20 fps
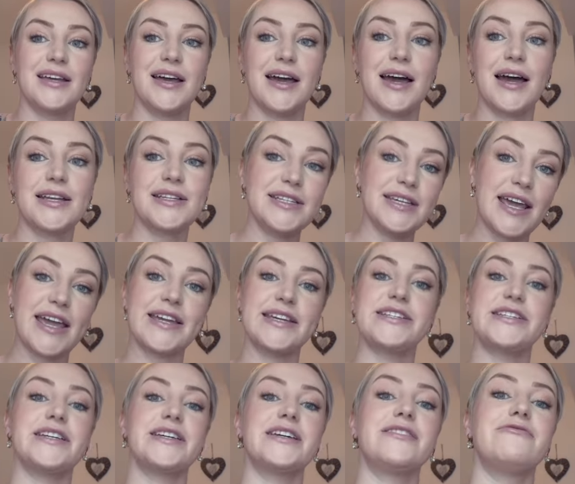
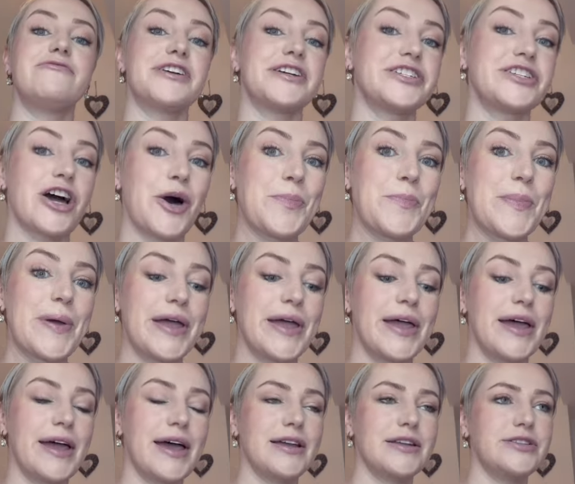anti-aging workshop,
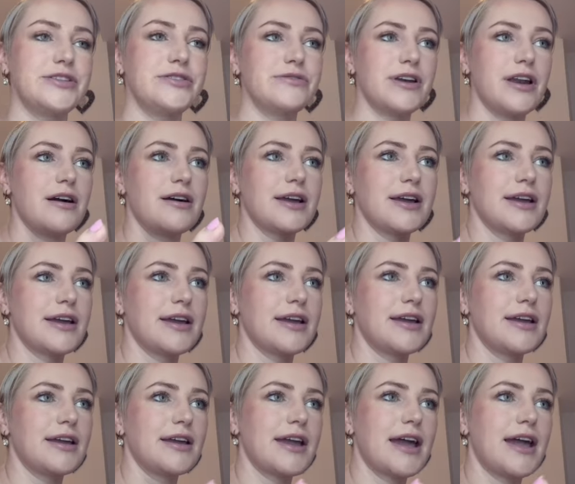2 o'clock
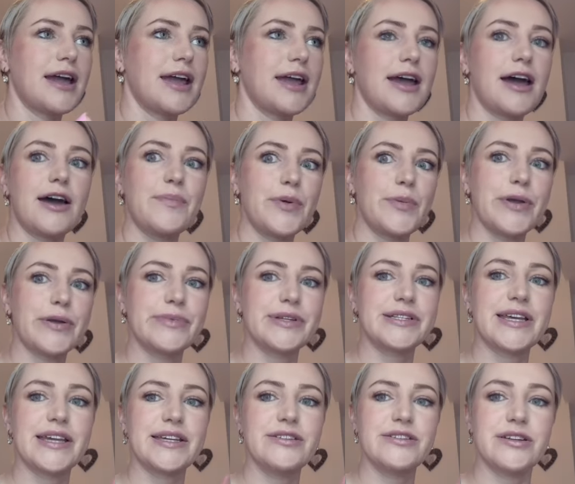
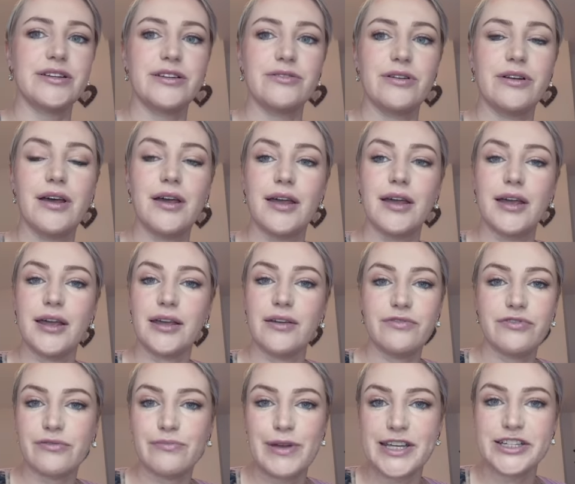hyperpigmentation
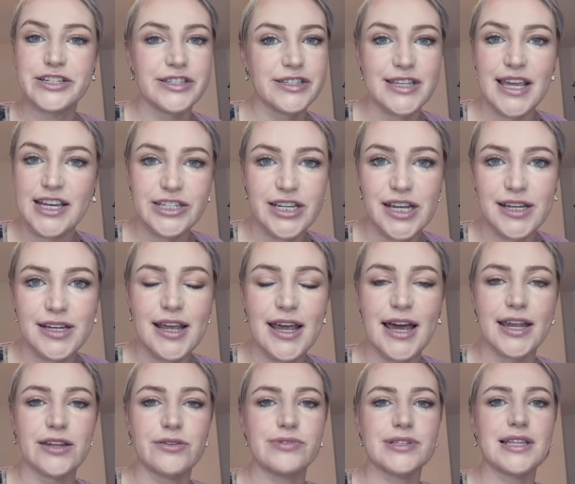information session,
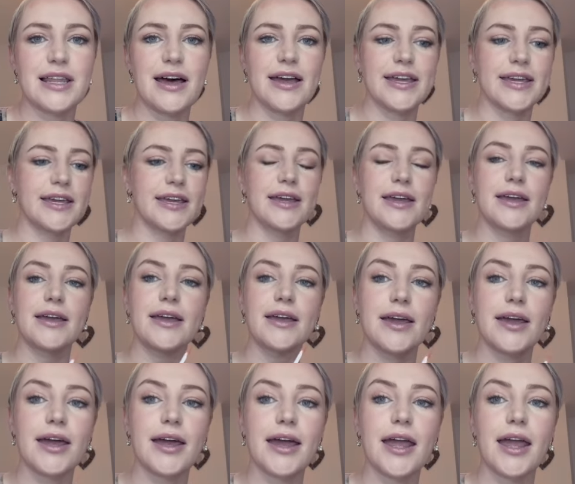and it was like
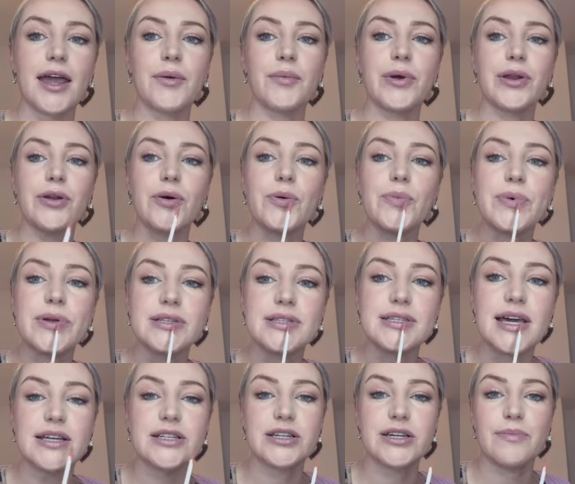an open
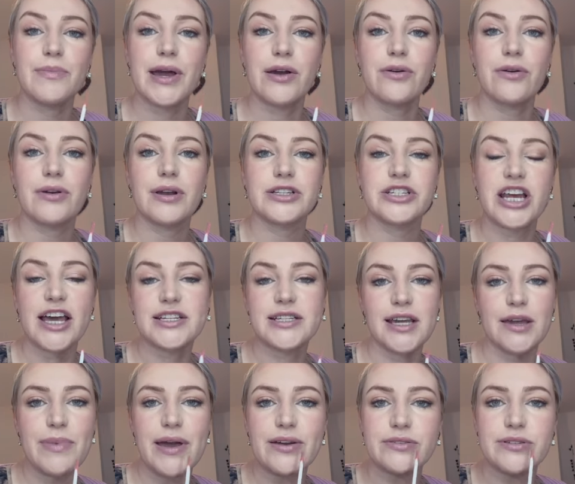session about chatting
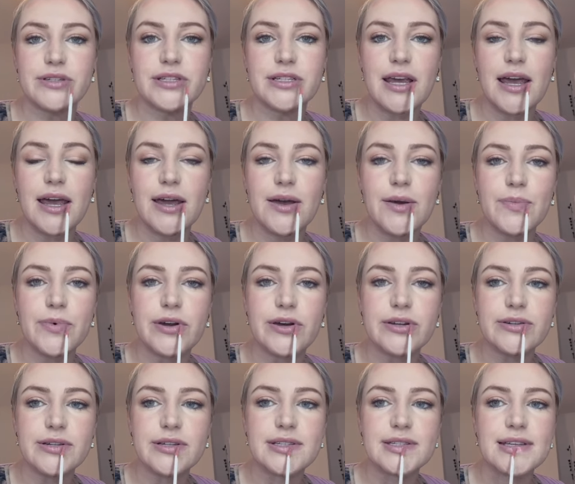about
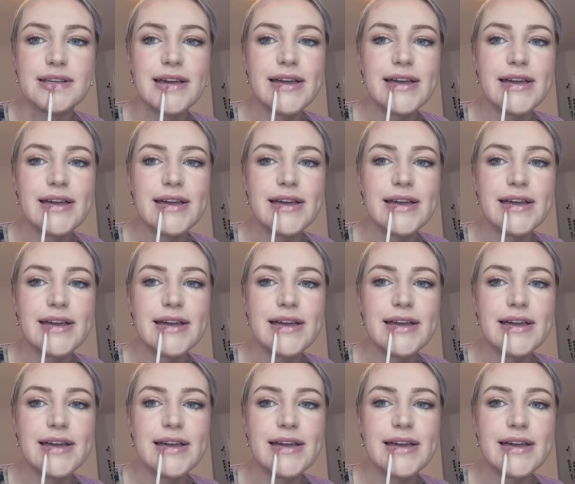products,